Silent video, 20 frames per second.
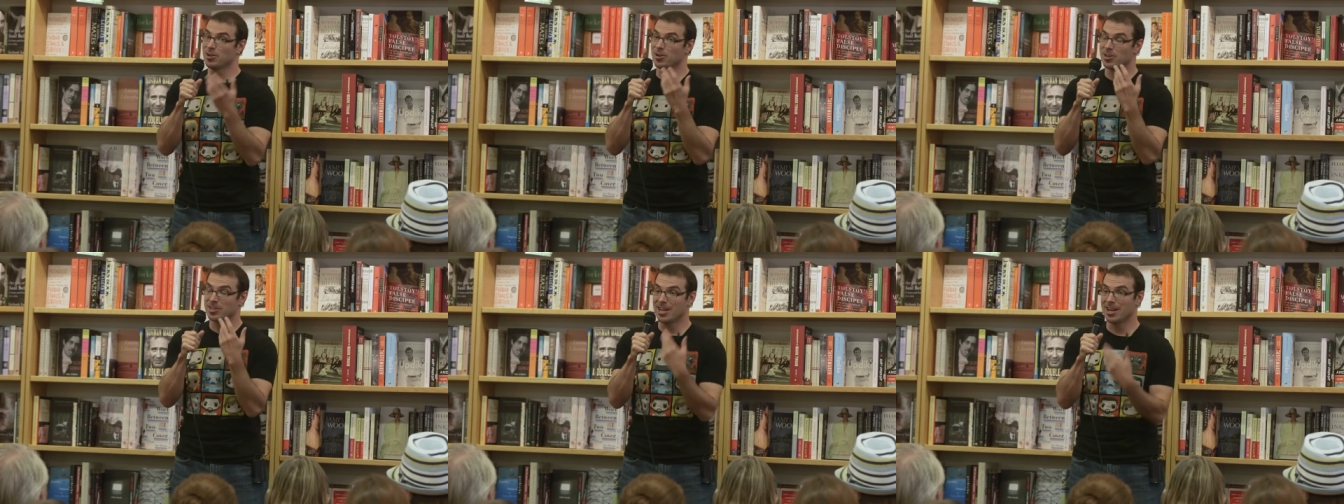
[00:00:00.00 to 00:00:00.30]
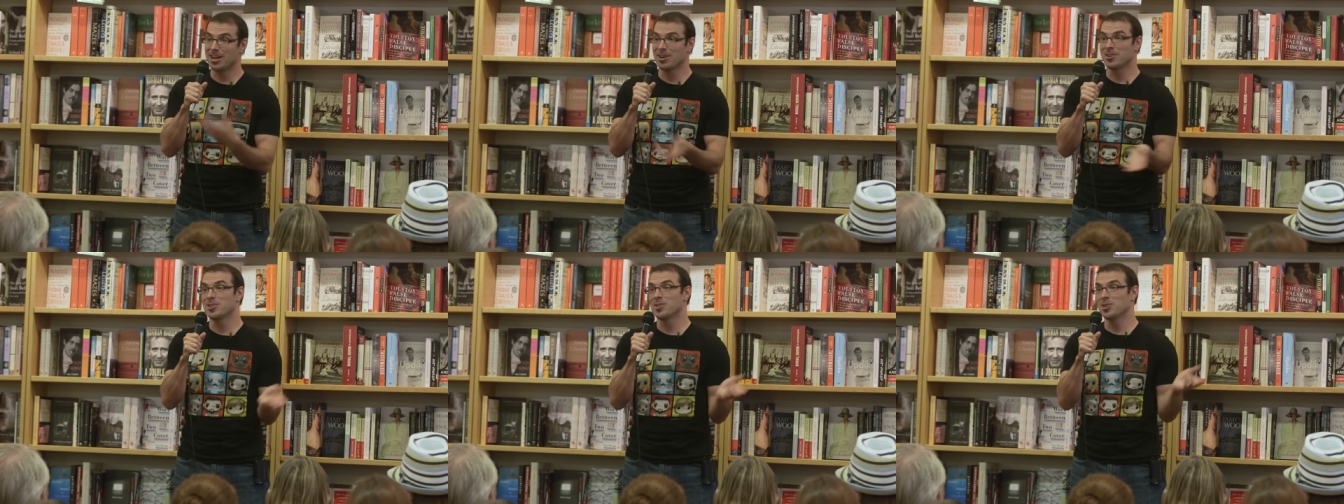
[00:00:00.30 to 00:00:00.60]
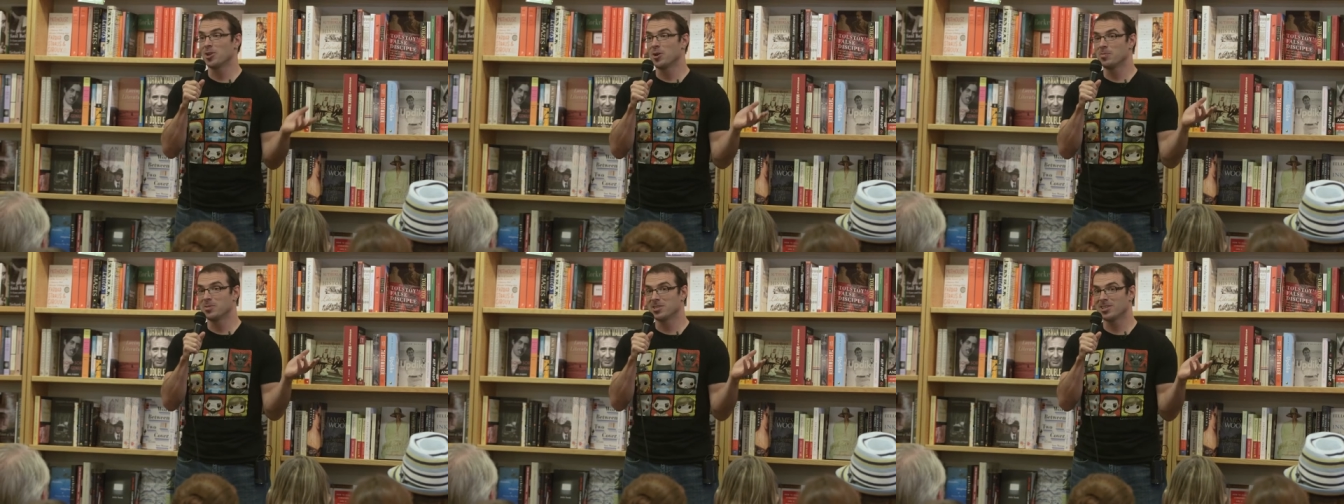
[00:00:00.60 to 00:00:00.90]
your entire
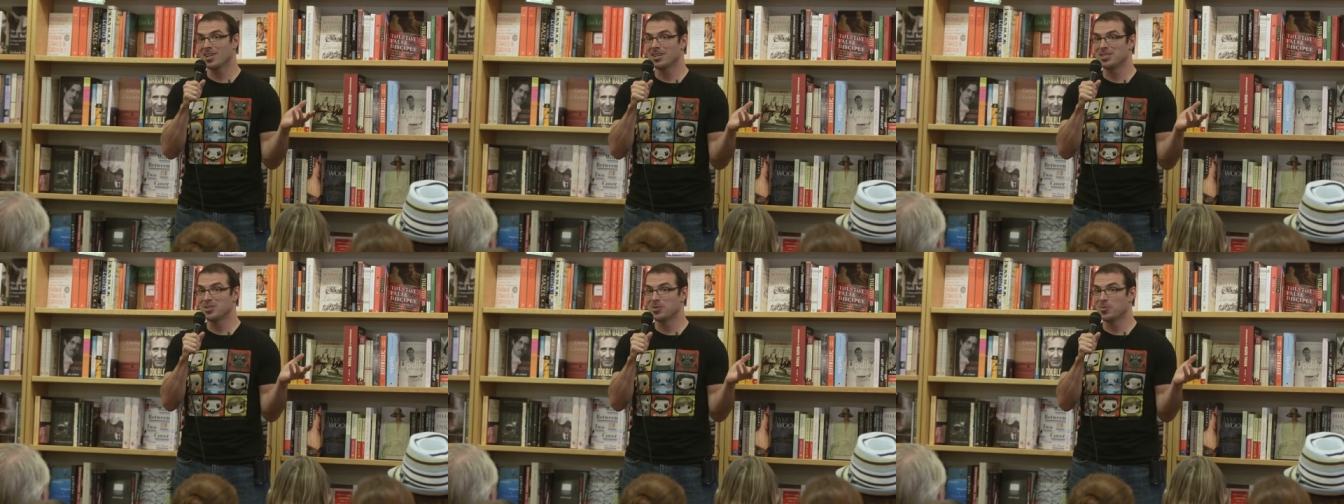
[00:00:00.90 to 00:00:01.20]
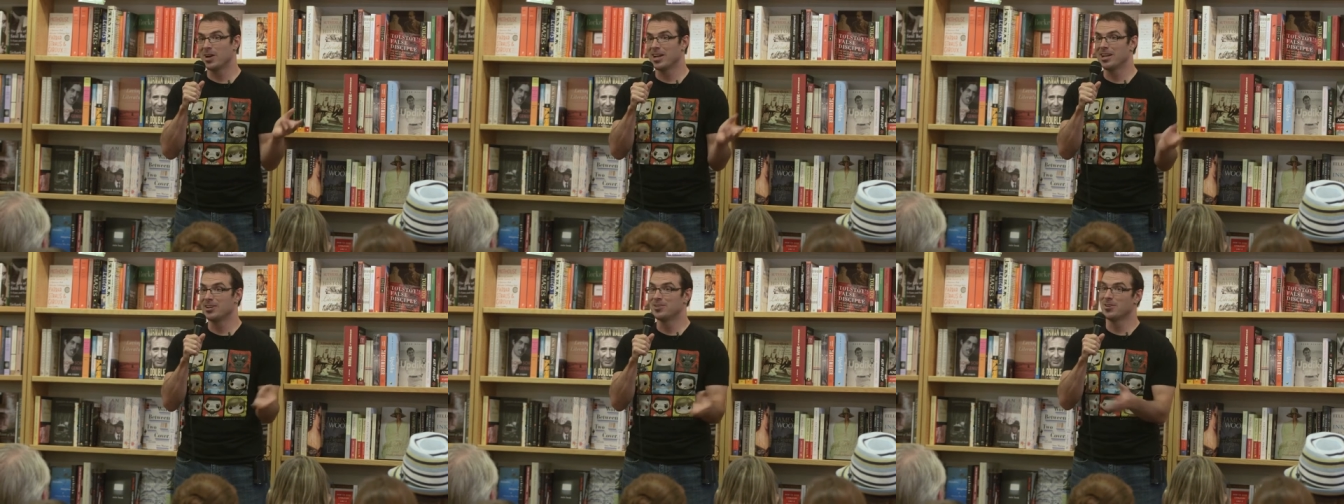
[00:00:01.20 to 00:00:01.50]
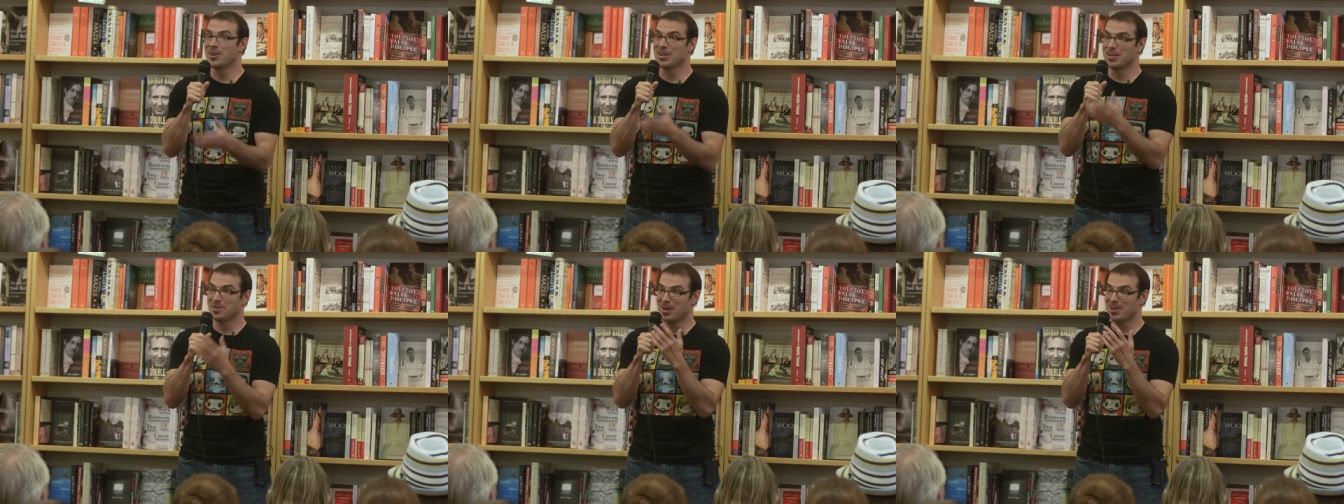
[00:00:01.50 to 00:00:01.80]
slope slides away, and
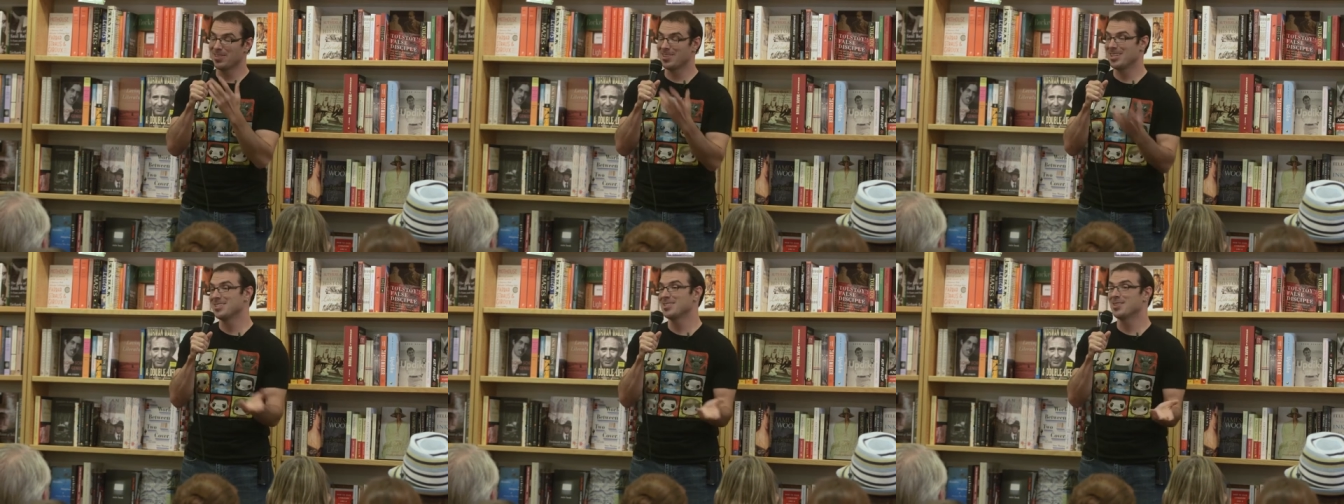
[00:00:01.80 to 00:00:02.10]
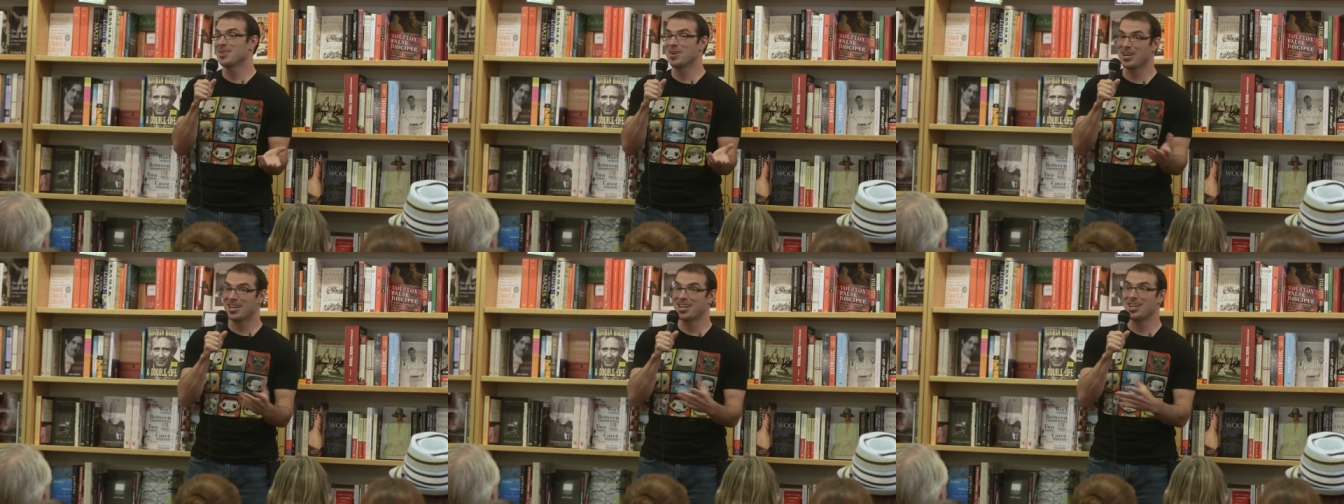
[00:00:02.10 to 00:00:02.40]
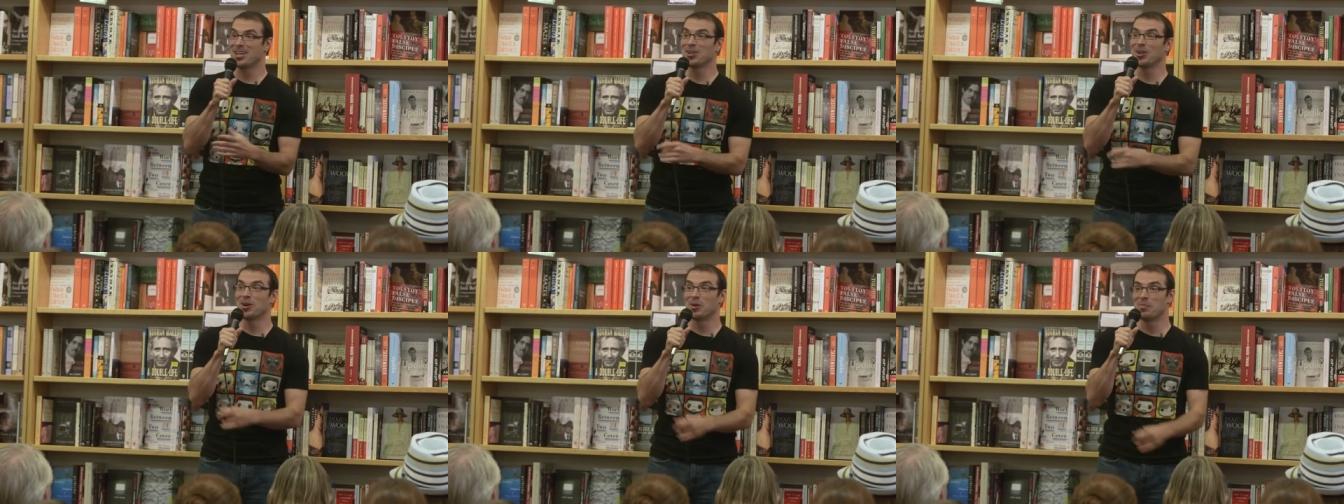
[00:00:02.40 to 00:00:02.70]
you end up with these uh,
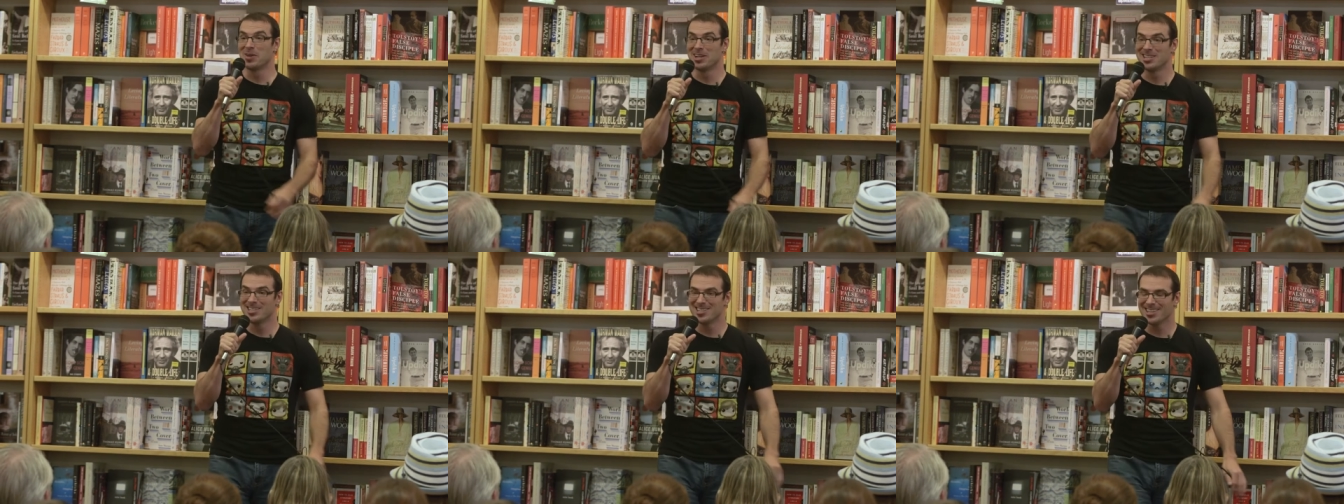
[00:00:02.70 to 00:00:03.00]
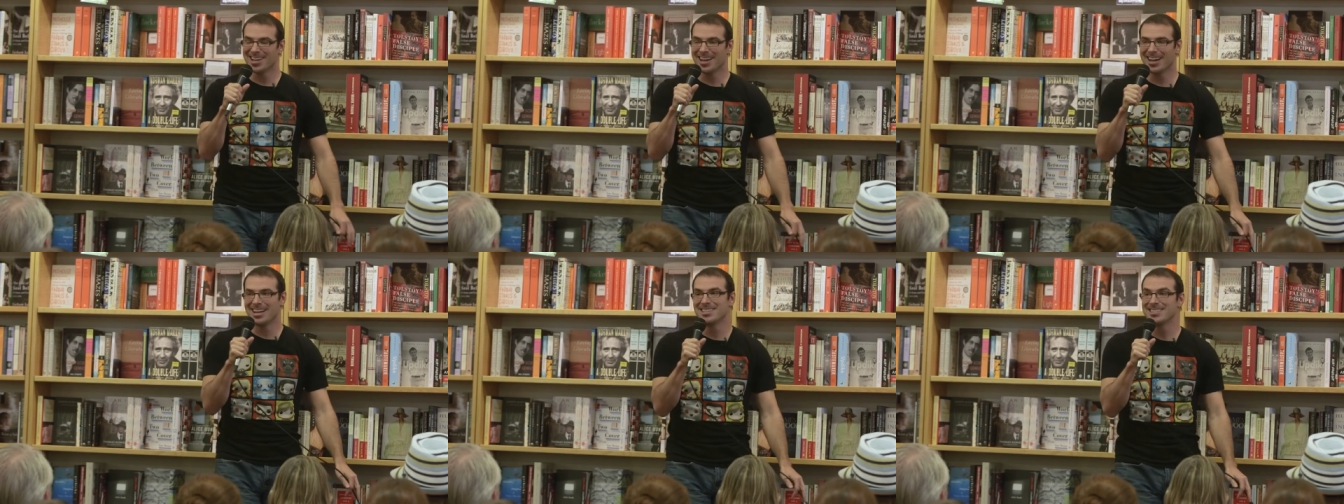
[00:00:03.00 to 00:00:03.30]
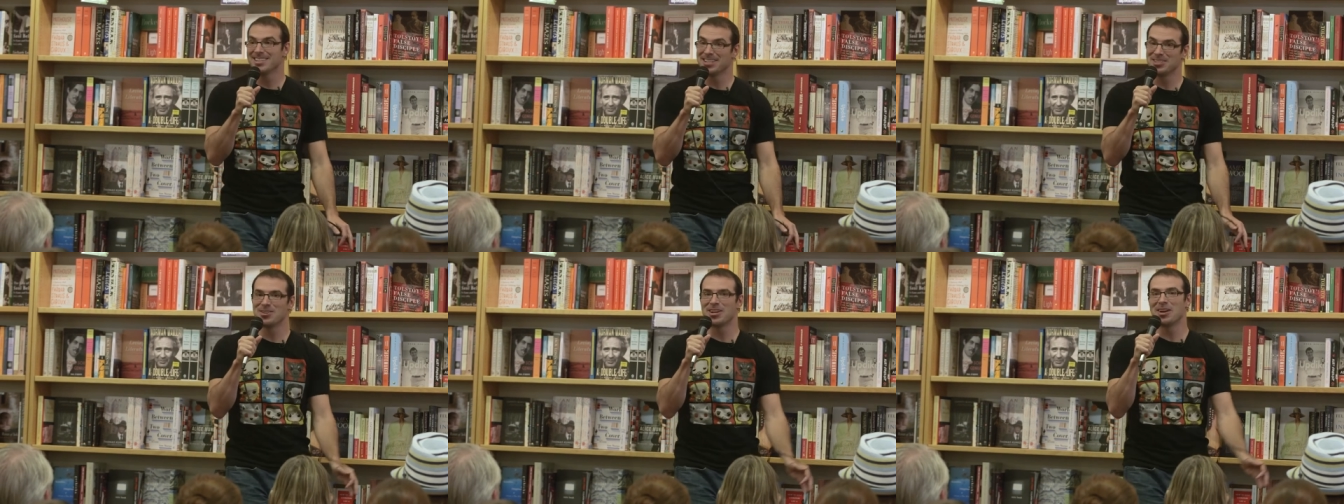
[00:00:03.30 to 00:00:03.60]
killer mudslides,
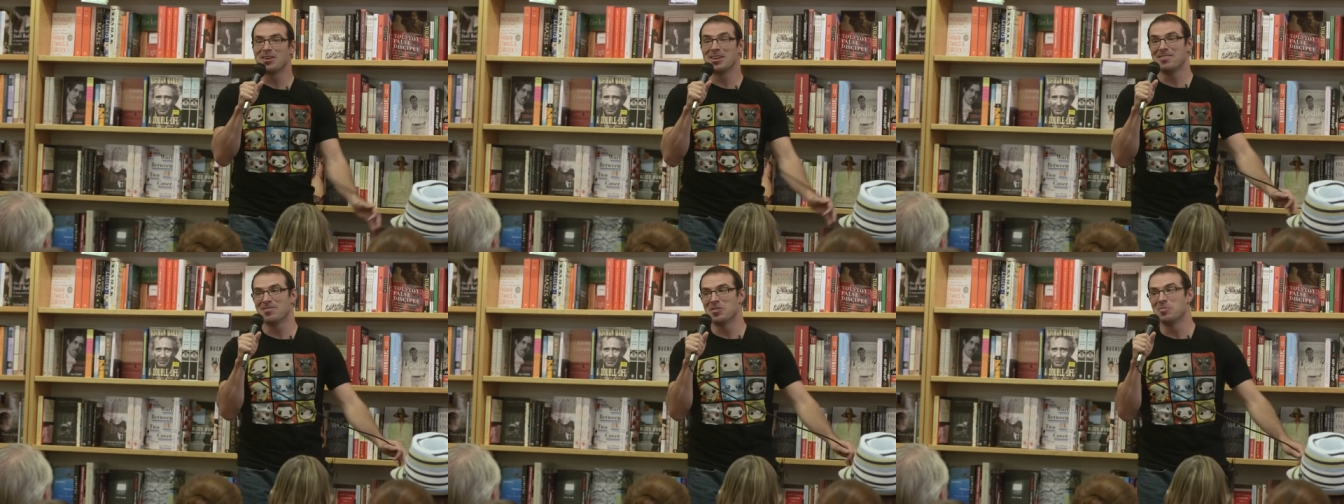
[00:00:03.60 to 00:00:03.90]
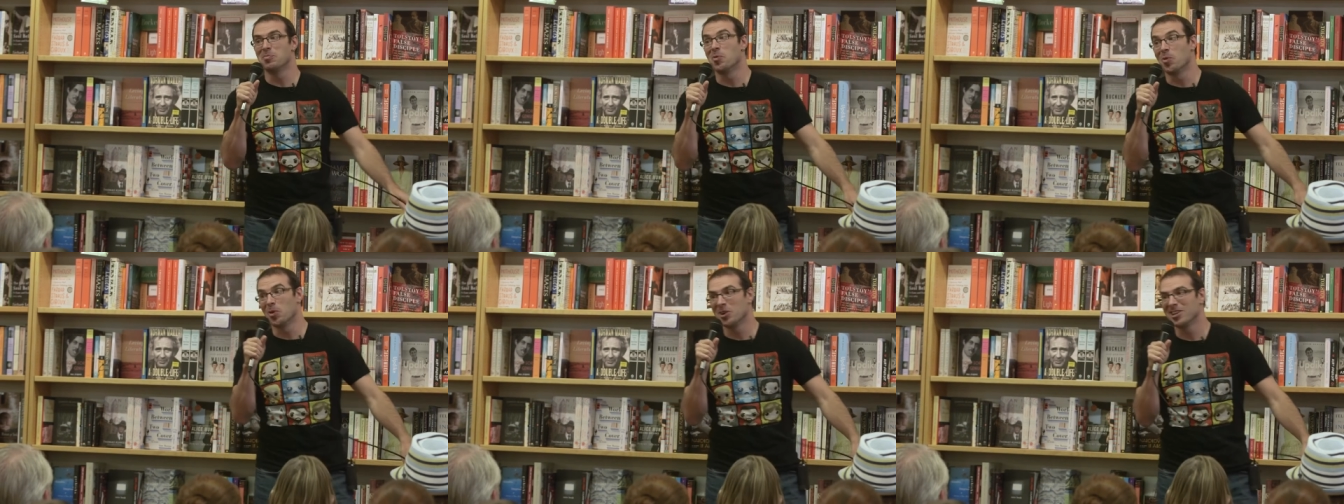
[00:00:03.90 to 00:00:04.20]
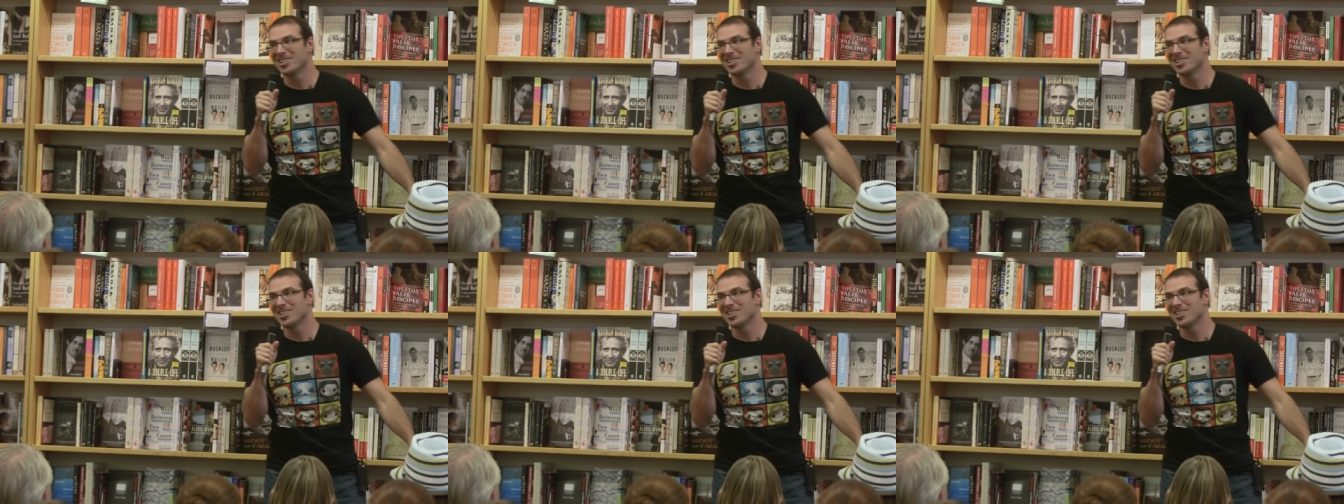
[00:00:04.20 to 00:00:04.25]
then you get even more